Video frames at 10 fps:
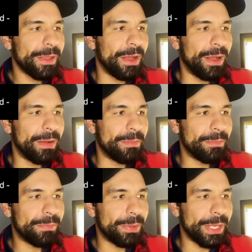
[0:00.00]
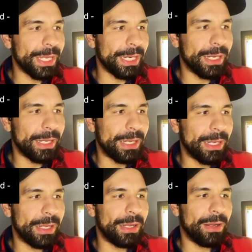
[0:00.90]
um, playing
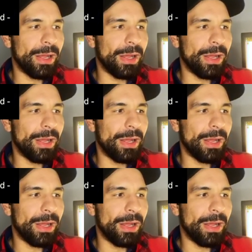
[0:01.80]
uh,